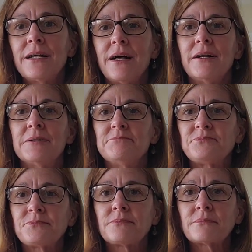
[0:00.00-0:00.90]

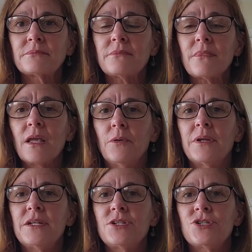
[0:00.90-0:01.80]
I
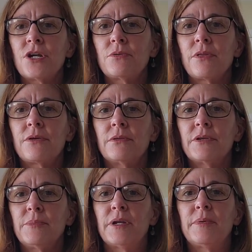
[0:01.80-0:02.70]
wanted to share with you a
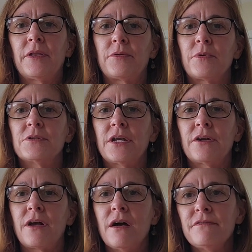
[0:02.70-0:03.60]
little bit about the
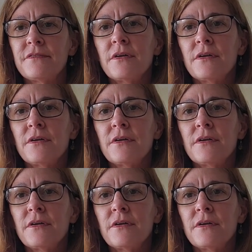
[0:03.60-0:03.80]
rotator cuff,